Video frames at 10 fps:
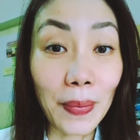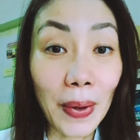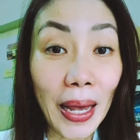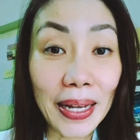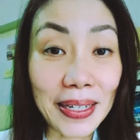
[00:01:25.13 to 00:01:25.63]

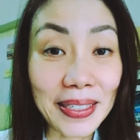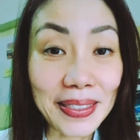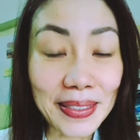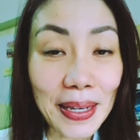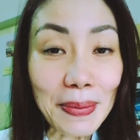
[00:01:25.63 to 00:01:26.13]
At the
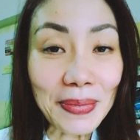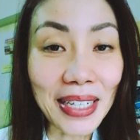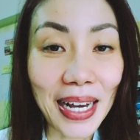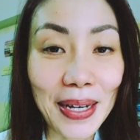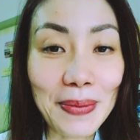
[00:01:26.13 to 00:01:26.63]
same
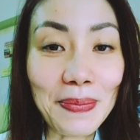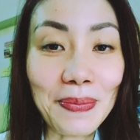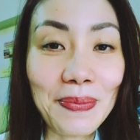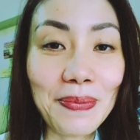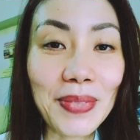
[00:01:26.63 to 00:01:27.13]
time,
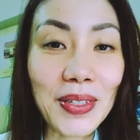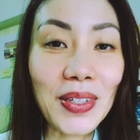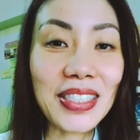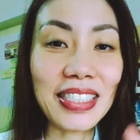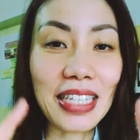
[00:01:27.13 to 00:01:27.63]

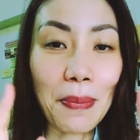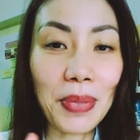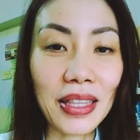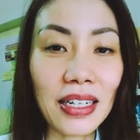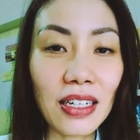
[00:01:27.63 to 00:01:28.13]
because in that
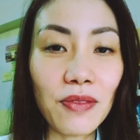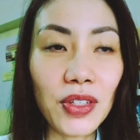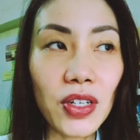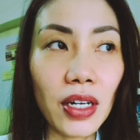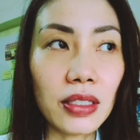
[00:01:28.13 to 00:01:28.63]
particular
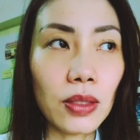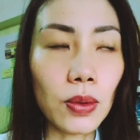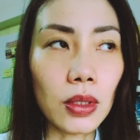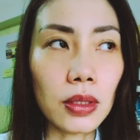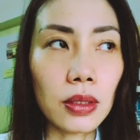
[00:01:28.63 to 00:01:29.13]
video, I think it
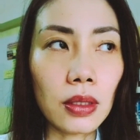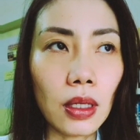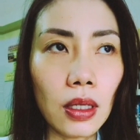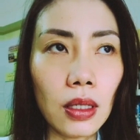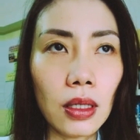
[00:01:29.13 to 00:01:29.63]
was
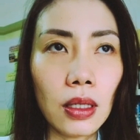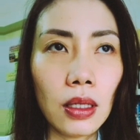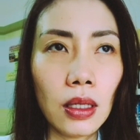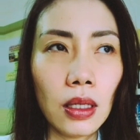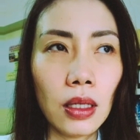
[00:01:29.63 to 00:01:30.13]

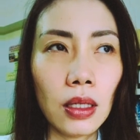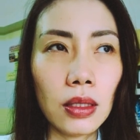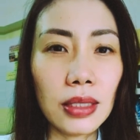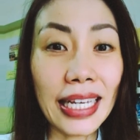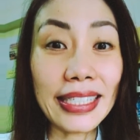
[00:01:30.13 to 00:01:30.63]

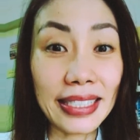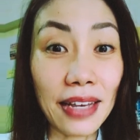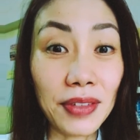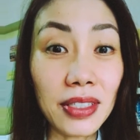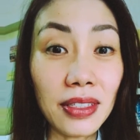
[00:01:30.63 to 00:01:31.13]
day
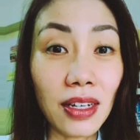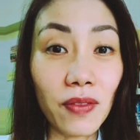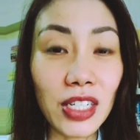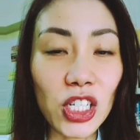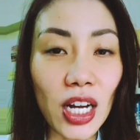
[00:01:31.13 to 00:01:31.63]
7 of
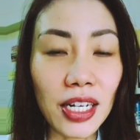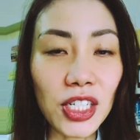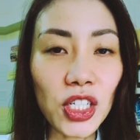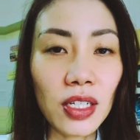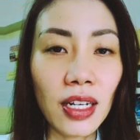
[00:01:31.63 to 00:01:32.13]
the
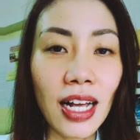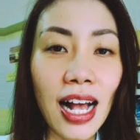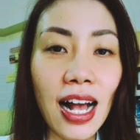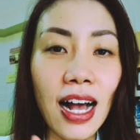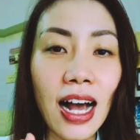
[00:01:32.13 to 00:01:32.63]
challenge,
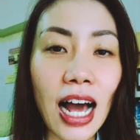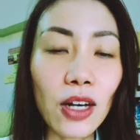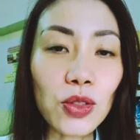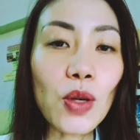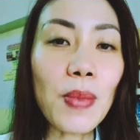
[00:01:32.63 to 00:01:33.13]
I
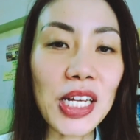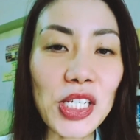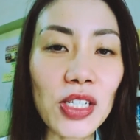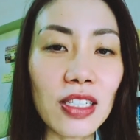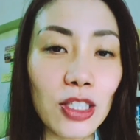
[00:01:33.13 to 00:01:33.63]
also
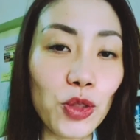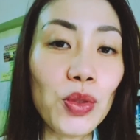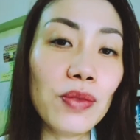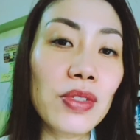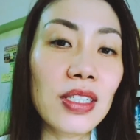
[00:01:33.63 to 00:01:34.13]
mentioned a
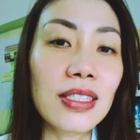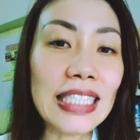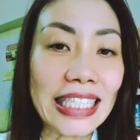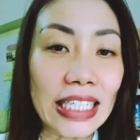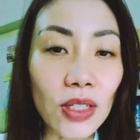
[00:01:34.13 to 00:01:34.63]
trivial
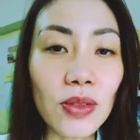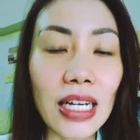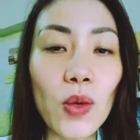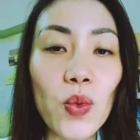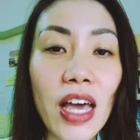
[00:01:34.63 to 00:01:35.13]
detail
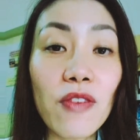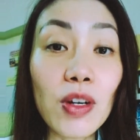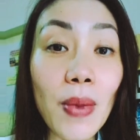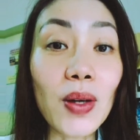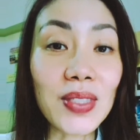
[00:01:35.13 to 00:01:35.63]
that we have
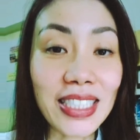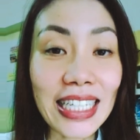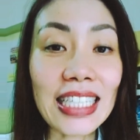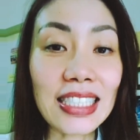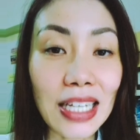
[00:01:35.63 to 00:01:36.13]
about
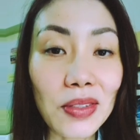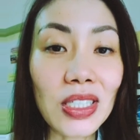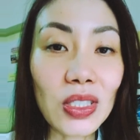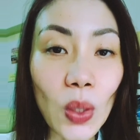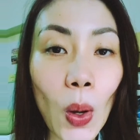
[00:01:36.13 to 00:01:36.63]

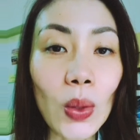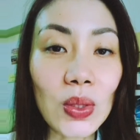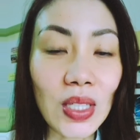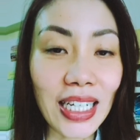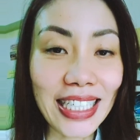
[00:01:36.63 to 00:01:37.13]
6,000 thoughts
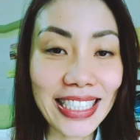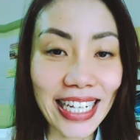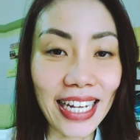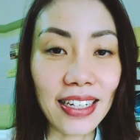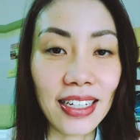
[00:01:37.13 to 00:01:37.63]
a
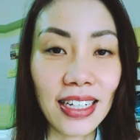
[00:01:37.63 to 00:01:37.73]
day.